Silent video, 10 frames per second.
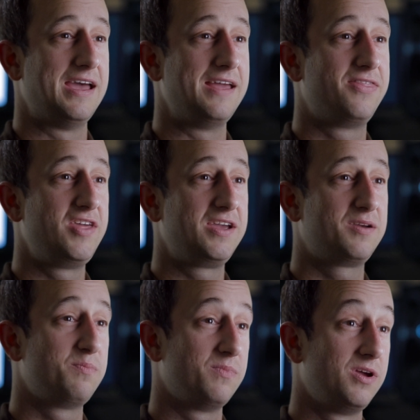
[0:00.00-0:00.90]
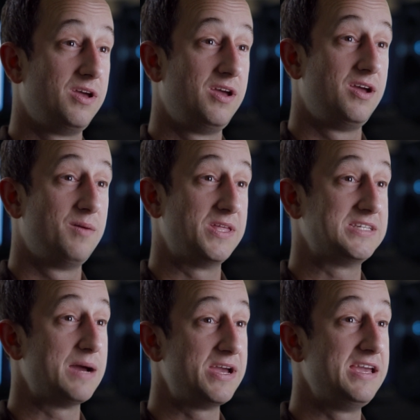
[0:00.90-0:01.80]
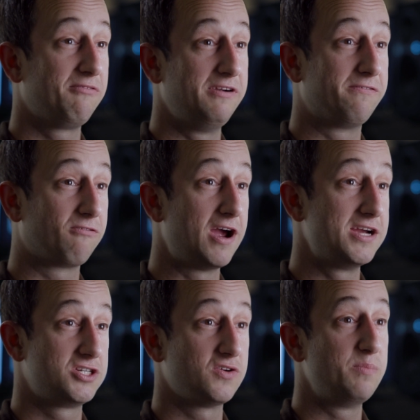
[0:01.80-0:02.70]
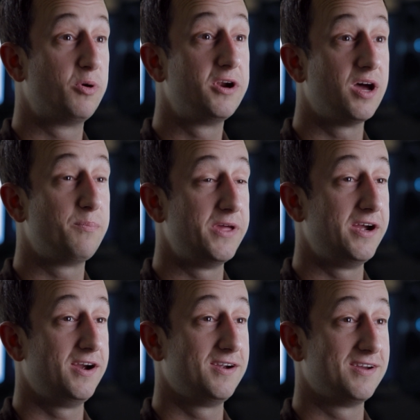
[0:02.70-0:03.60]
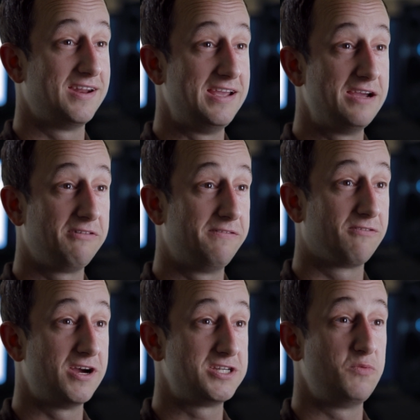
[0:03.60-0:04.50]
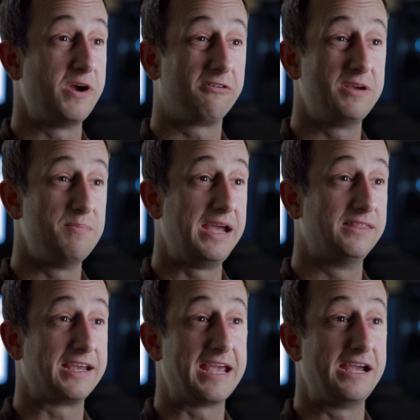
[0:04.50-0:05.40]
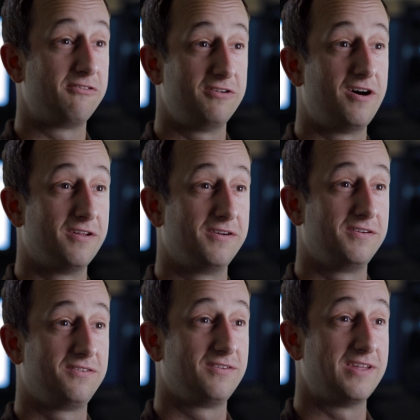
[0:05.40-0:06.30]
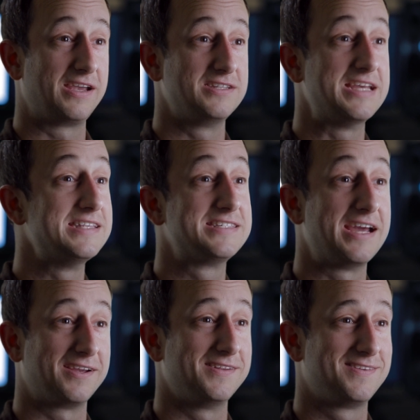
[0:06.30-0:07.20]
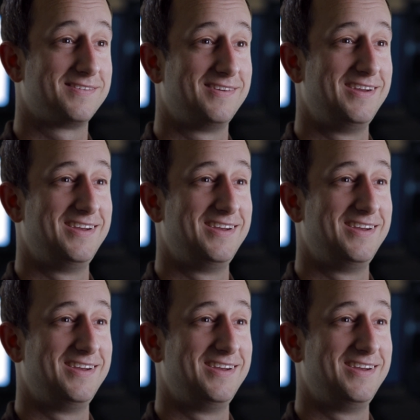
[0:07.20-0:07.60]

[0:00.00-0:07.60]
And I think by the time I hit refresh, so I put it up there and I hit refresh and we already made like $800, like in 10 seconds.